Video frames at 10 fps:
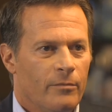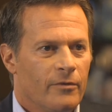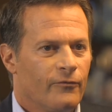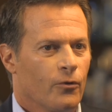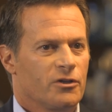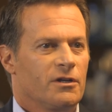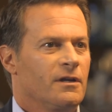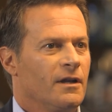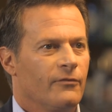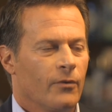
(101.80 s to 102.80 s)
We've been
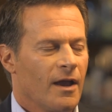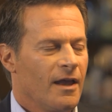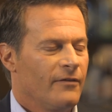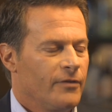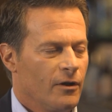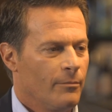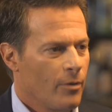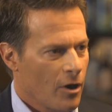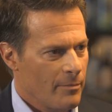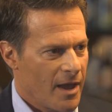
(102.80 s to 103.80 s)
fortunate enough where I have, you know,
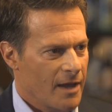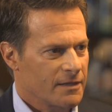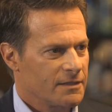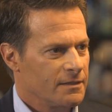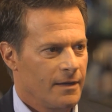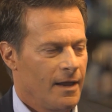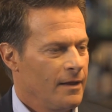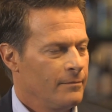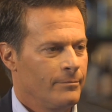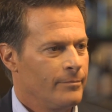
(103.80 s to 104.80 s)
barbacks
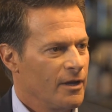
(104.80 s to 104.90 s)
and